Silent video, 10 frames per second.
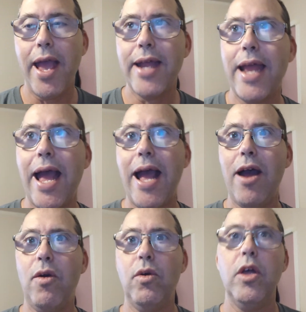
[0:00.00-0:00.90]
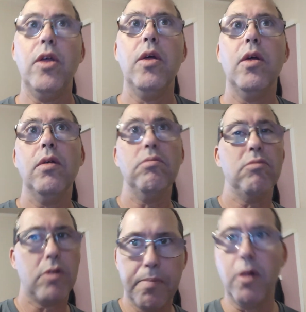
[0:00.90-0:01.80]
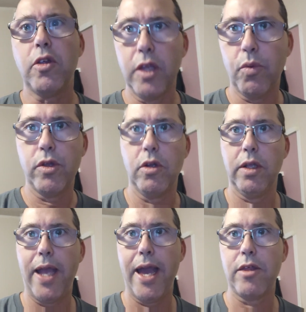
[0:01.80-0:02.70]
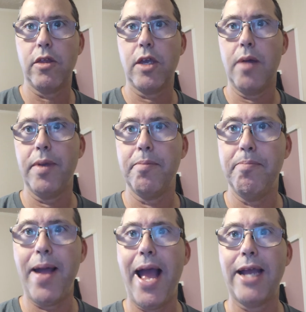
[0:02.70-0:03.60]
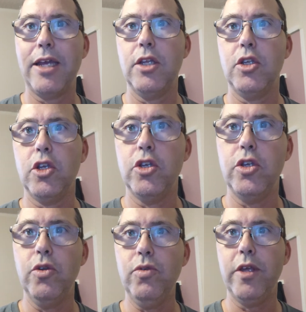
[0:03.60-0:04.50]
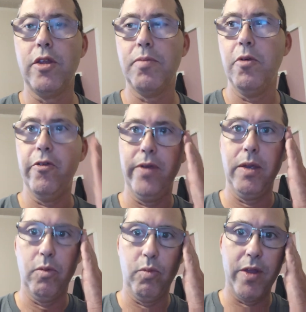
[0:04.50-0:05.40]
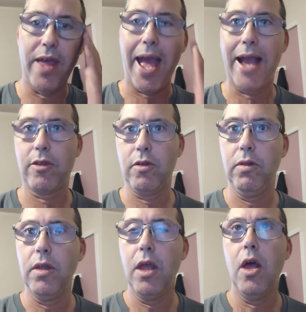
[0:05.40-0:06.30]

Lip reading: And how the bulk of the original cast is coming back to do this movie with Axel.